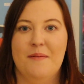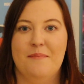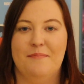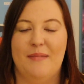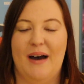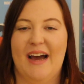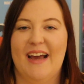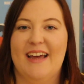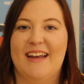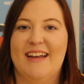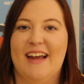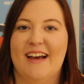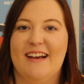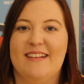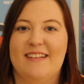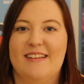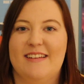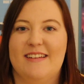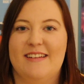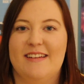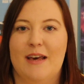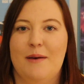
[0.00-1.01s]
My
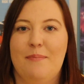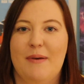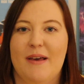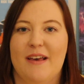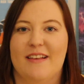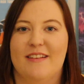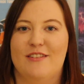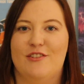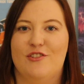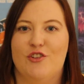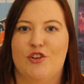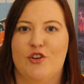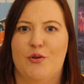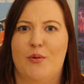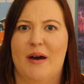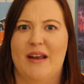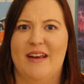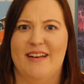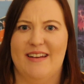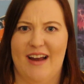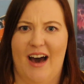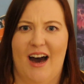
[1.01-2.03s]
next tip is to
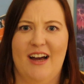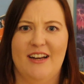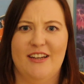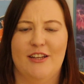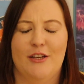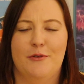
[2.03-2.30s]
not